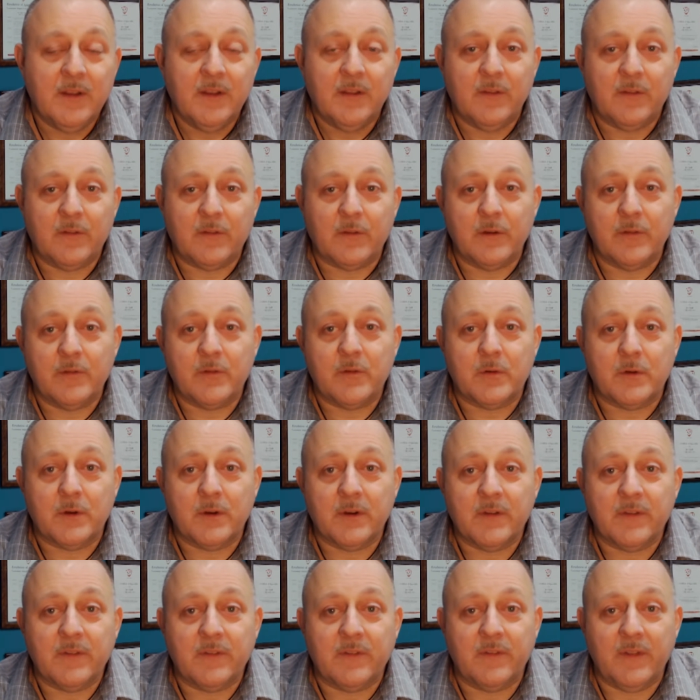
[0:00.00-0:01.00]
So of
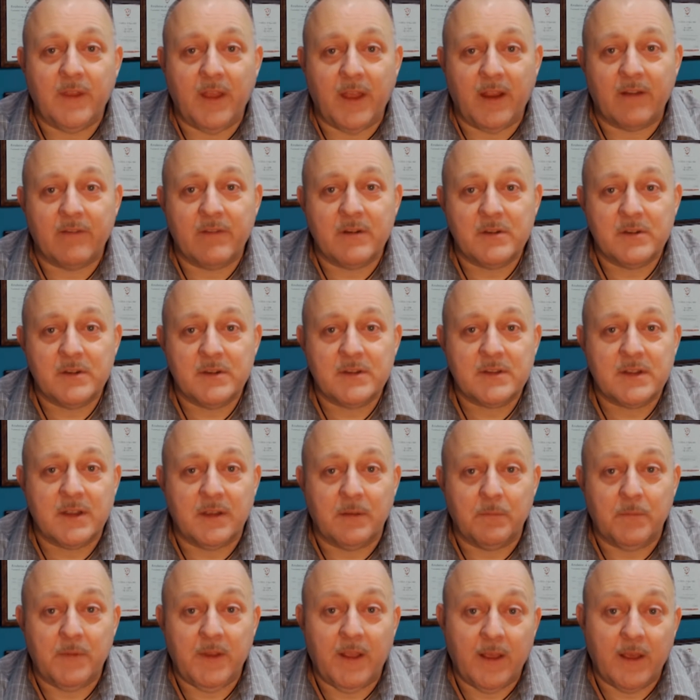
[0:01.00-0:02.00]
course the averages
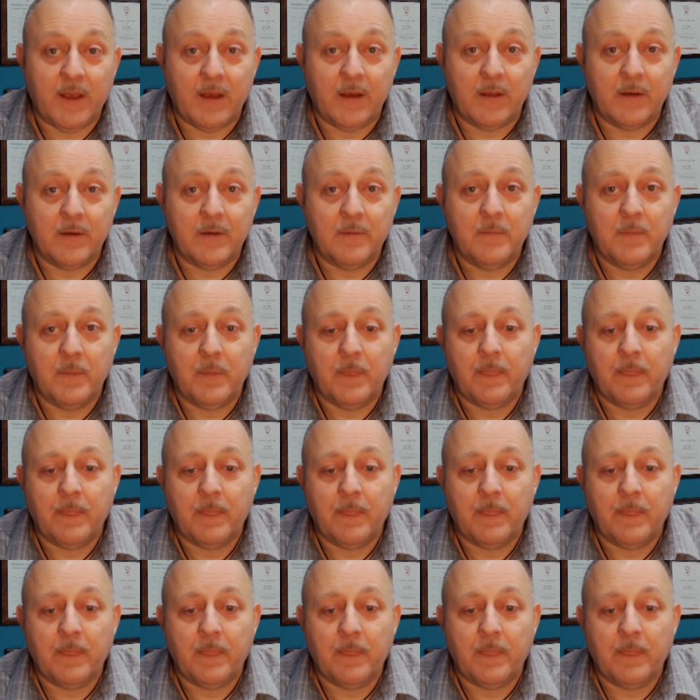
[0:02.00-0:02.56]
come down.